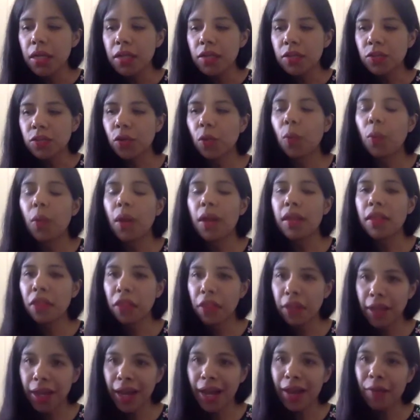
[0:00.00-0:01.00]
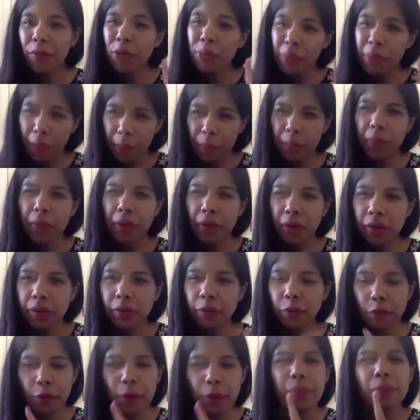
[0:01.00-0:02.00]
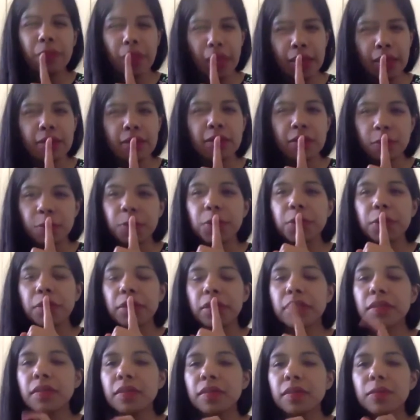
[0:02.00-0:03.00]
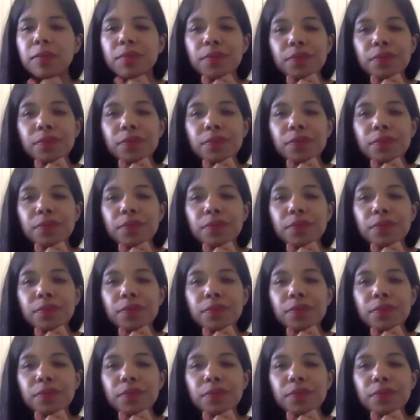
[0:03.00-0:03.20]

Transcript: So one thing I remembered from that experience